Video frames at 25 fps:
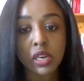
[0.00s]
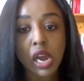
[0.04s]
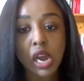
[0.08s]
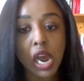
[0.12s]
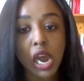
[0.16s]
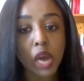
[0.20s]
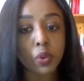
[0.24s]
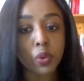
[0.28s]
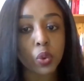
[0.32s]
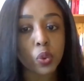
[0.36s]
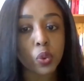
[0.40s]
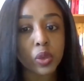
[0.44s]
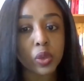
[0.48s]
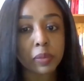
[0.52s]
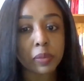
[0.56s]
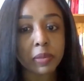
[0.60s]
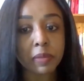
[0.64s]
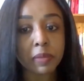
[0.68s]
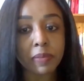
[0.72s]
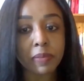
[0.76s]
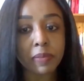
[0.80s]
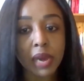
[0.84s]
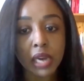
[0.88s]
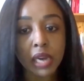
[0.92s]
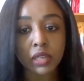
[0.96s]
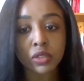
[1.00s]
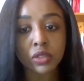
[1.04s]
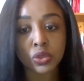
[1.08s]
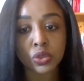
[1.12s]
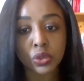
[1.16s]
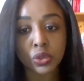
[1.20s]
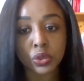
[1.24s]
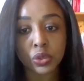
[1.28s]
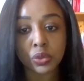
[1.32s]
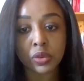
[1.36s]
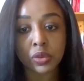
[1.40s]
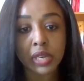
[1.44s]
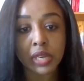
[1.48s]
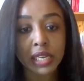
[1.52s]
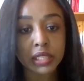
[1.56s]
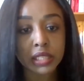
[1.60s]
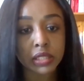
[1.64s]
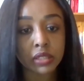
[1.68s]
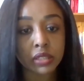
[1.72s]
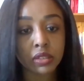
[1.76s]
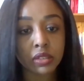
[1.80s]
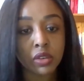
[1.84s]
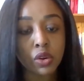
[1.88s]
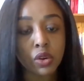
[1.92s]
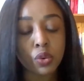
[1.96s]
and we will be back to you
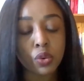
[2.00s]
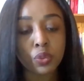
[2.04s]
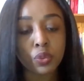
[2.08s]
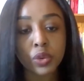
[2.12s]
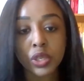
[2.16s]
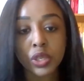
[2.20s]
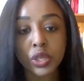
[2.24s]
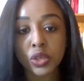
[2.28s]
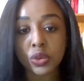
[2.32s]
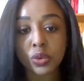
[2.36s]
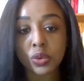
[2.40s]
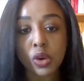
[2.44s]
later when